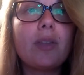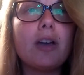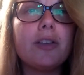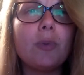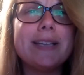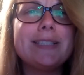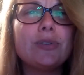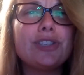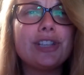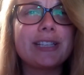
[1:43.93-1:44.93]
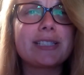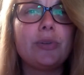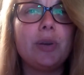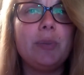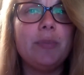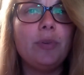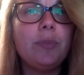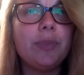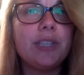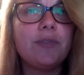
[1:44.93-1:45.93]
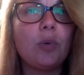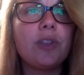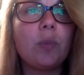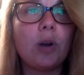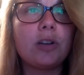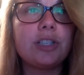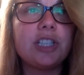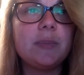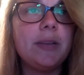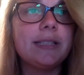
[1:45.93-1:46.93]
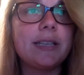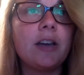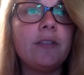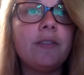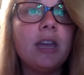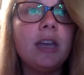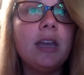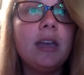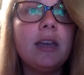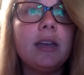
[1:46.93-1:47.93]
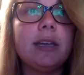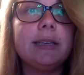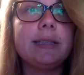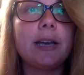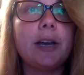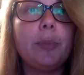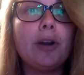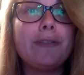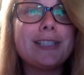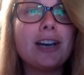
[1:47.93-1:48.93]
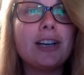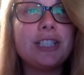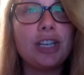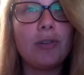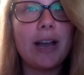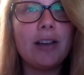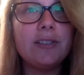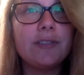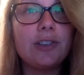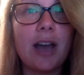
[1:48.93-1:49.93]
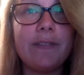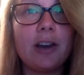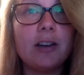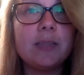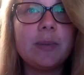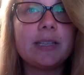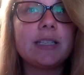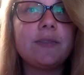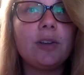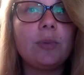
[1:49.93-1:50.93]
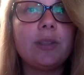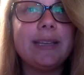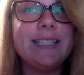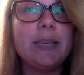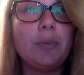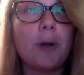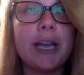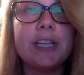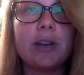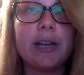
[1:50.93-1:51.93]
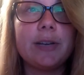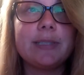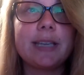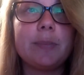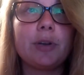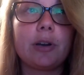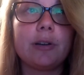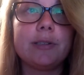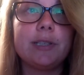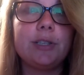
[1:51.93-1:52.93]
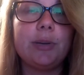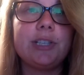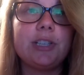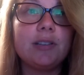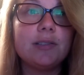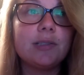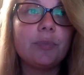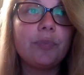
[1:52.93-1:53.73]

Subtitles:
otherwise socially excluded people. This fourth world she speaks of is a perfect hunting ground for traffickers because it's filled with easy prey trying to escape their current situations.